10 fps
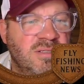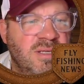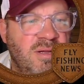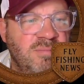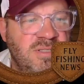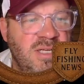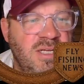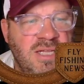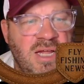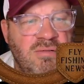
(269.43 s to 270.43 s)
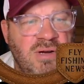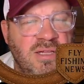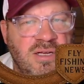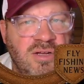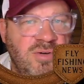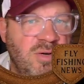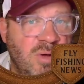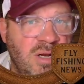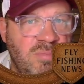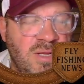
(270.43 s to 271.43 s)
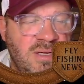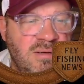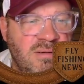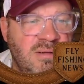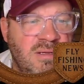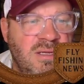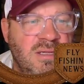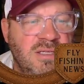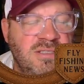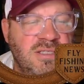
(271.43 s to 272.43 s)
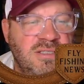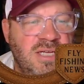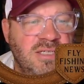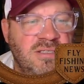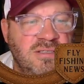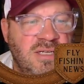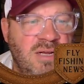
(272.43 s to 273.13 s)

because I'm seeing that around the country quite a bit, at least in Texas.